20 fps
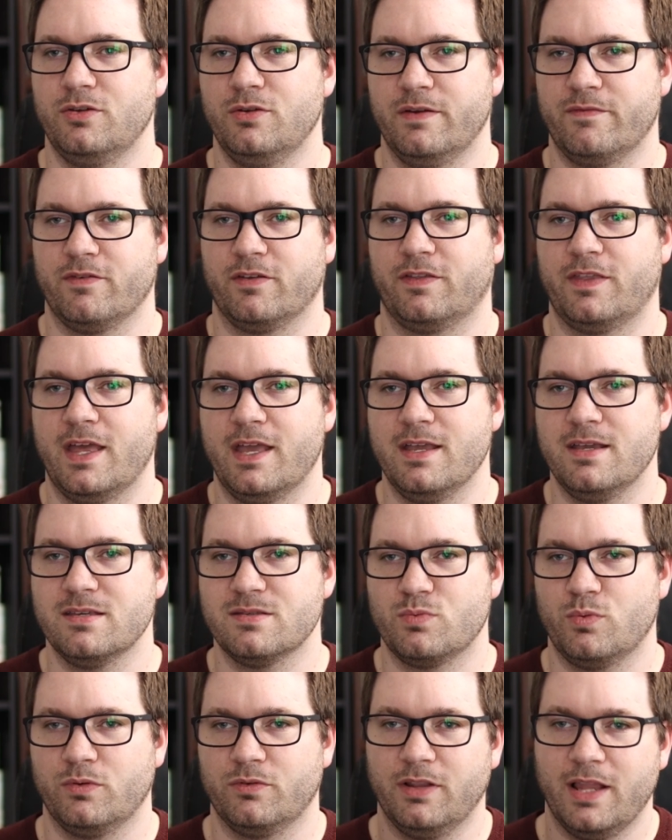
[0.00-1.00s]
in two different
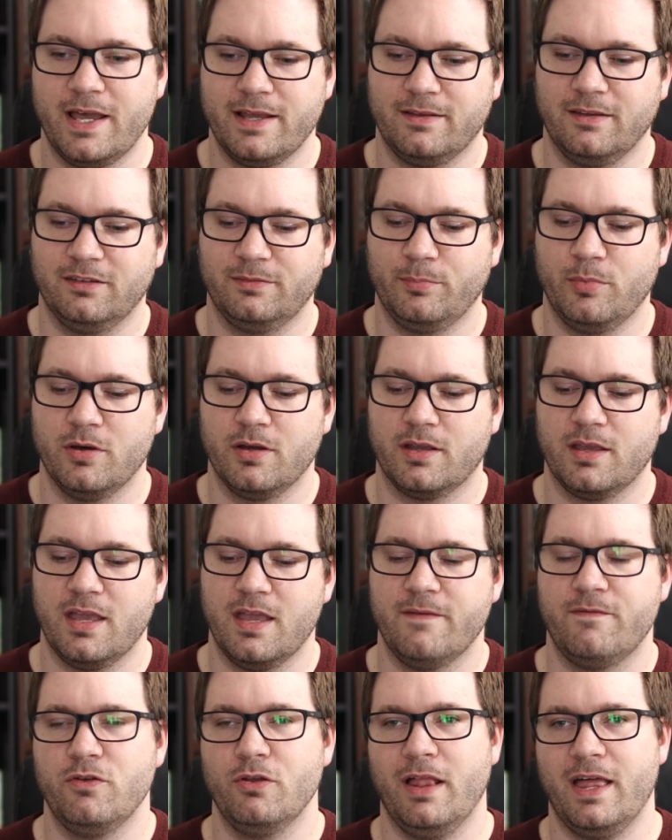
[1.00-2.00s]
things would like this book.
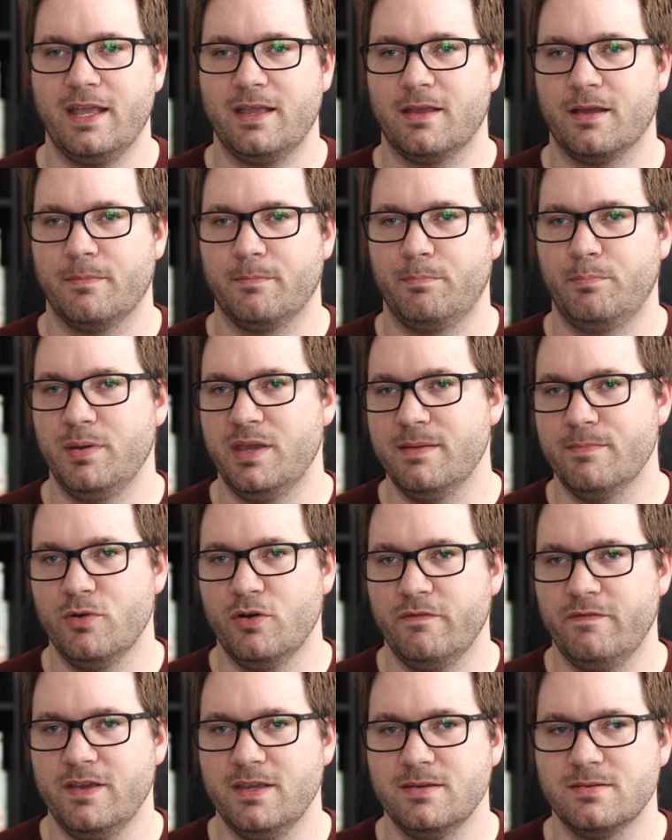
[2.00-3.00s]
If you like B
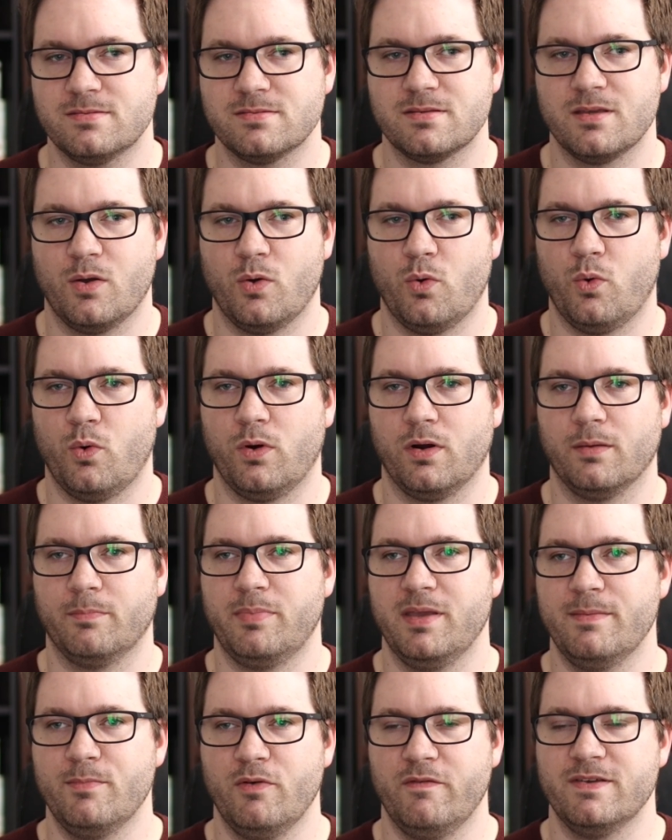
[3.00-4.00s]
movies or
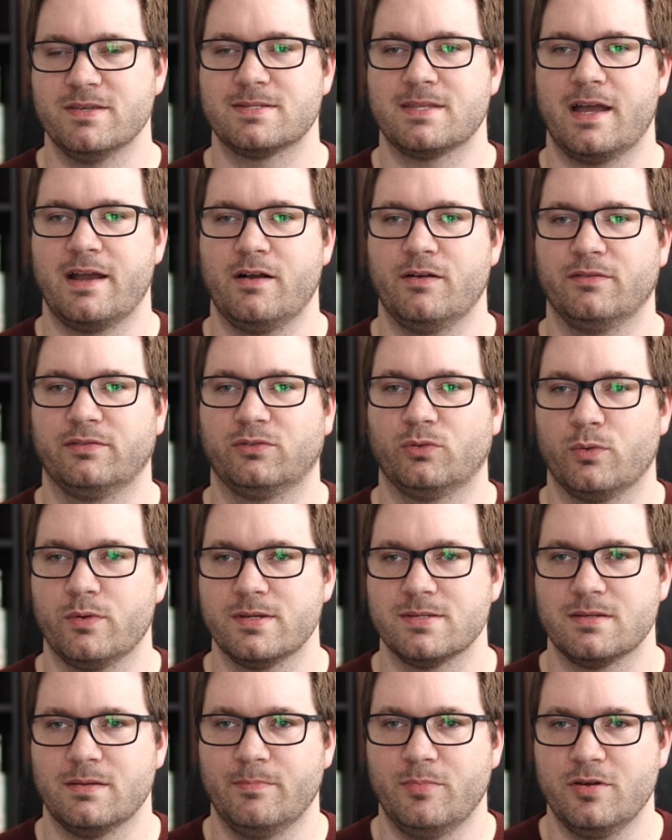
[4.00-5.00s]
B movie style
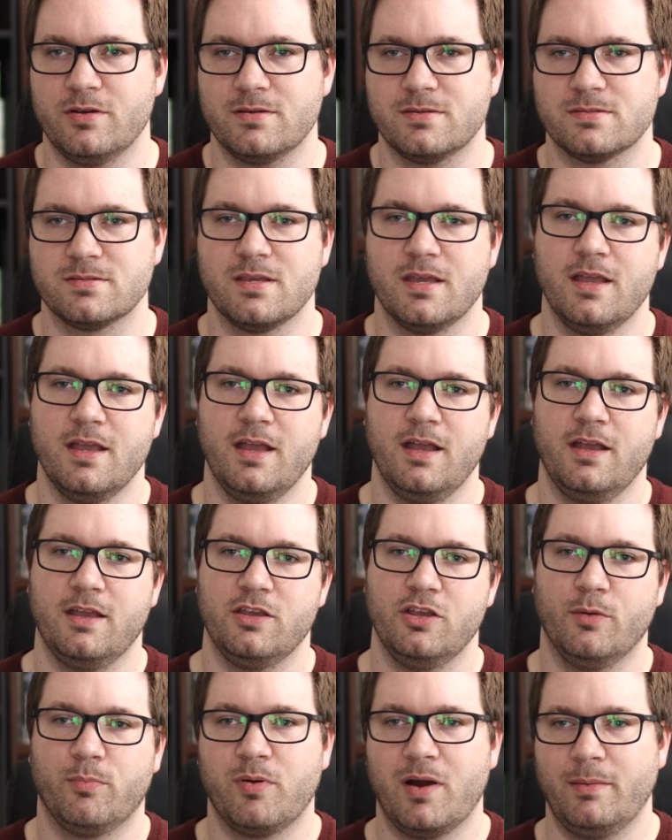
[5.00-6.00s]
stories and books,
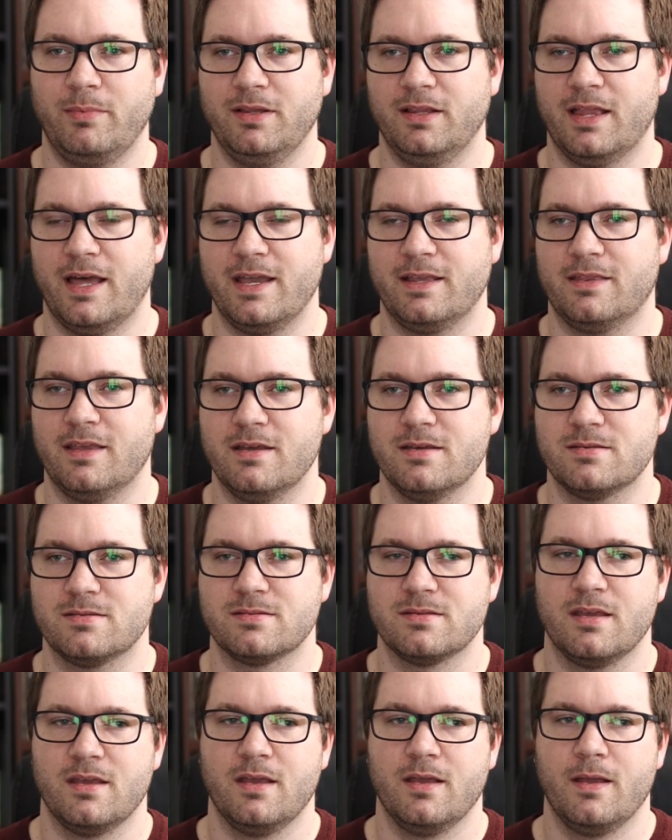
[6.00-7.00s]
you'll probably like
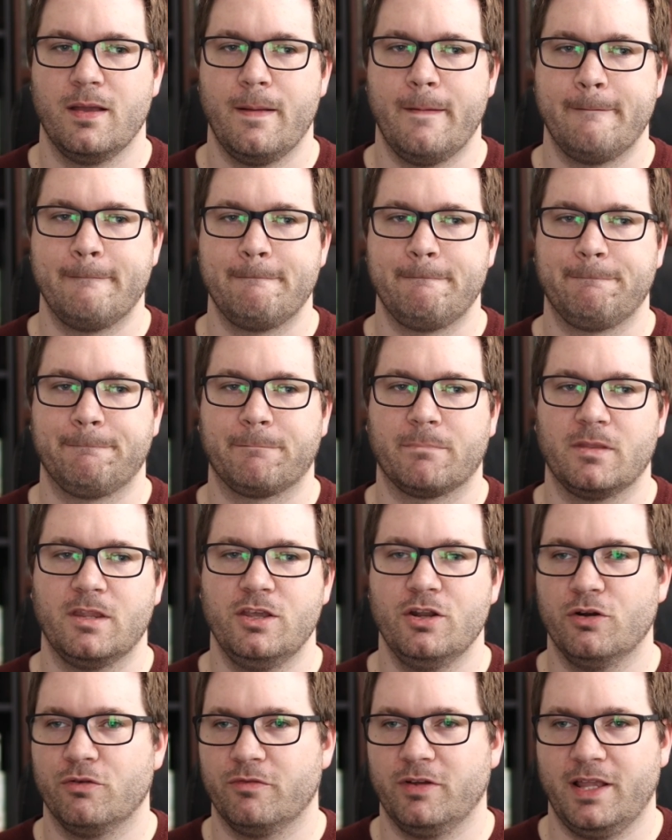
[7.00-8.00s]
this.
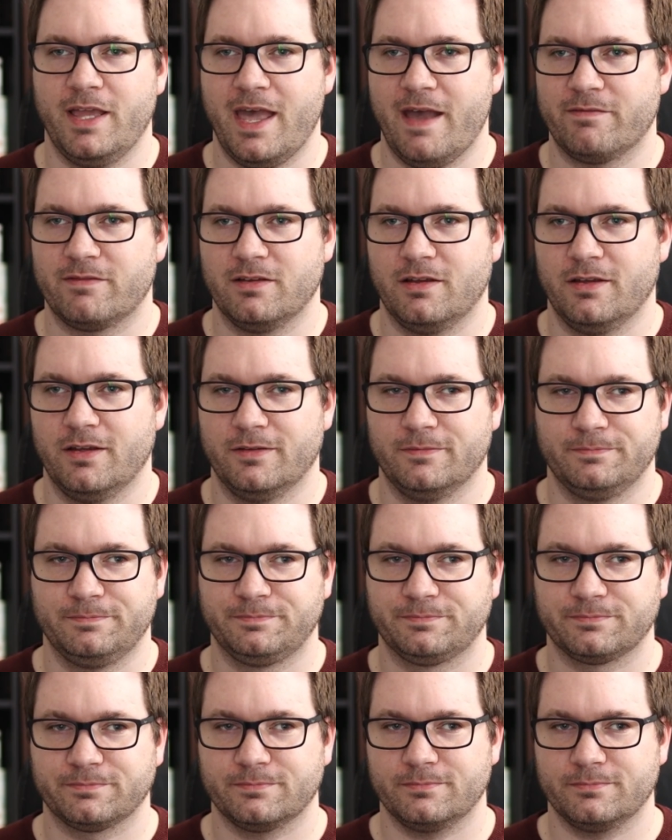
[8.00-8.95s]
You don't really have to